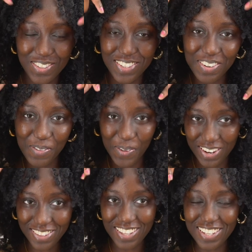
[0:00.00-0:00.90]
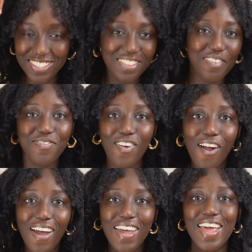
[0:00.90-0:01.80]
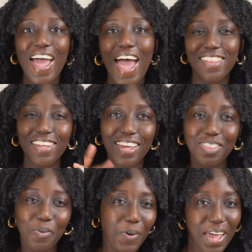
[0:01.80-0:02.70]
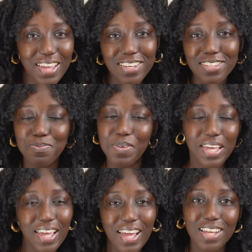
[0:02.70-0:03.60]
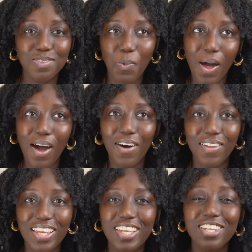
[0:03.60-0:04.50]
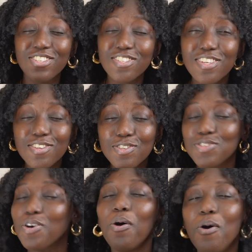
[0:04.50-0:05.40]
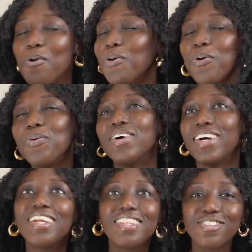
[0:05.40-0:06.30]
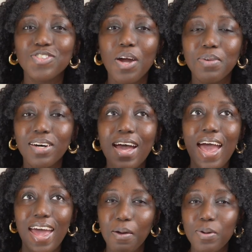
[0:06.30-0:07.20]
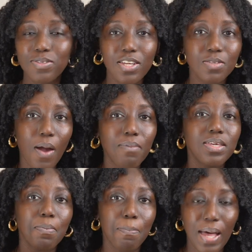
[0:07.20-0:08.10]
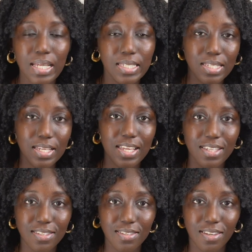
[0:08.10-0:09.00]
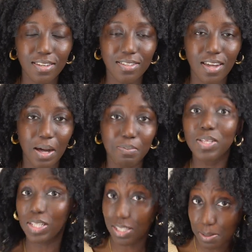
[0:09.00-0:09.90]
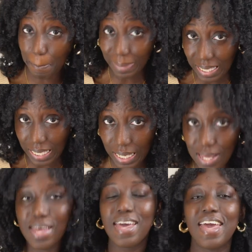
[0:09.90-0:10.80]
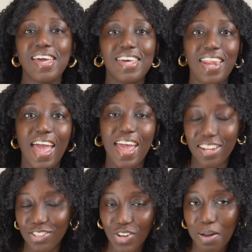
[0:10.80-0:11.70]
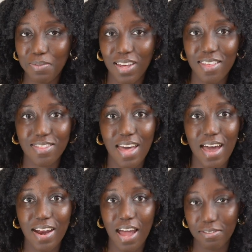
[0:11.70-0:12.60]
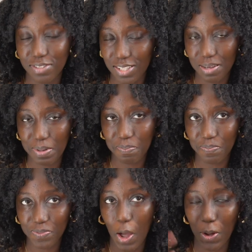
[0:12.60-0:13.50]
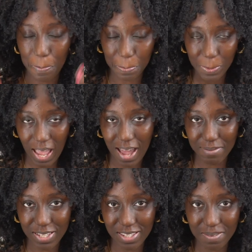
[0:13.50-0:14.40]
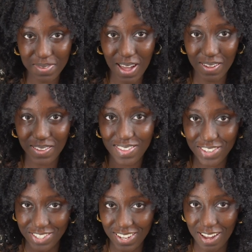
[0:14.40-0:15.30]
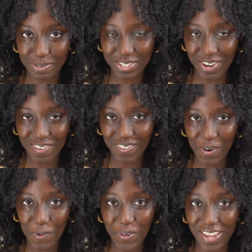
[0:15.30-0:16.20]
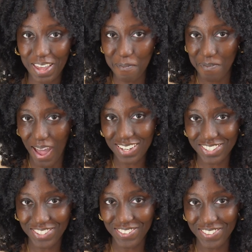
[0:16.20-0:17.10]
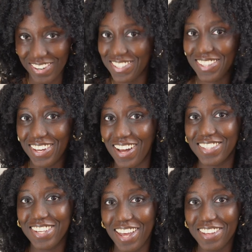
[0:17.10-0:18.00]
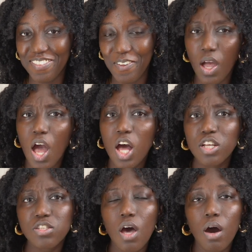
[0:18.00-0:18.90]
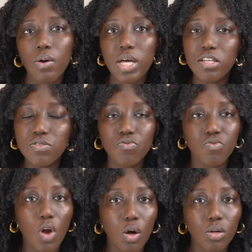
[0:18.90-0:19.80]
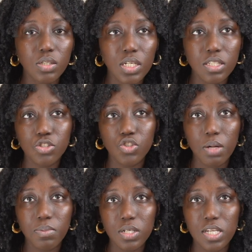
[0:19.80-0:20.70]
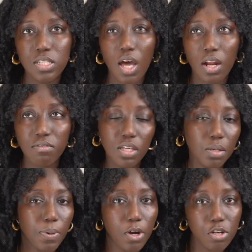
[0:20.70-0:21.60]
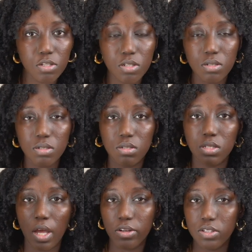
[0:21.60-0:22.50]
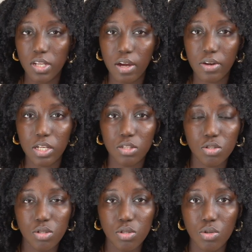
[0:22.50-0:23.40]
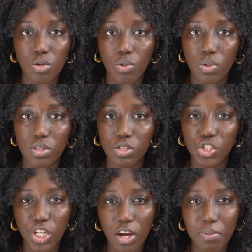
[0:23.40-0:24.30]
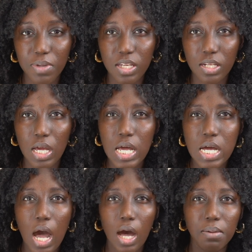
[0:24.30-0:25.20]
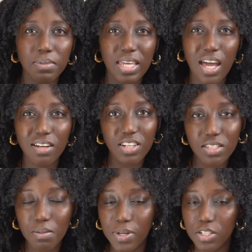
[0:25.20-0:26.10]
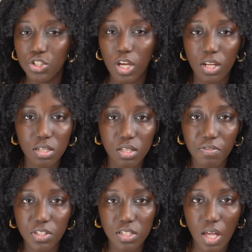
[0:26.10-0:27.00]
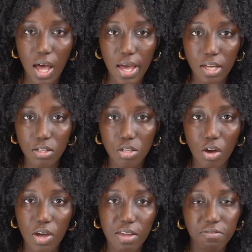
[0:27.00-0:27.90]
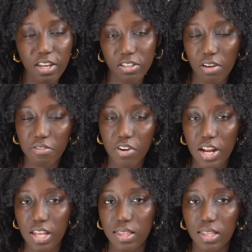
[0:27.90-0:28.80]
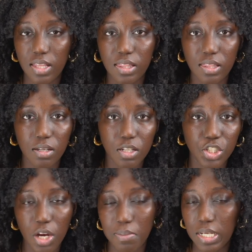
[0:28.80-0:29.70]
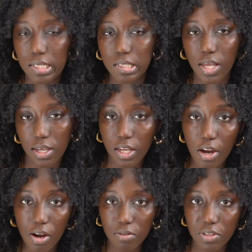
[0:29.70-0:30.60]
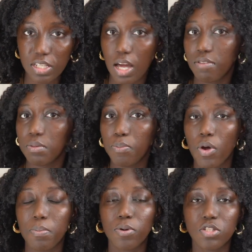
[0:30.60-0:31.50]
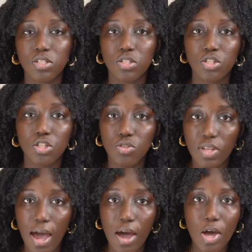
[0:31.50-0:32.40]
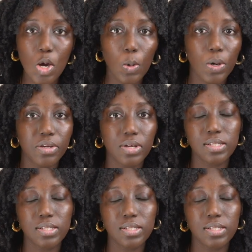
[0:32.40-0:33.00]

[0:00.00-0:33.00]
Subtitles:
little weird things in the front, and then like the way he's speaking as well. Like, he just looks so good in this drama. And I will say it's probably the best he's looked, at least to me, in any drama that I've seen him in. Okay, out of my system now, thirsting hours over, we can get back to the rest of the content. So his role in this drama, he's kind of like a personal secretary to the chairman. He kind of does a bit of shady stuff on the side. So if there's ever anything that the chairman needs taken care of, he's kind of the point person to do that, whether it's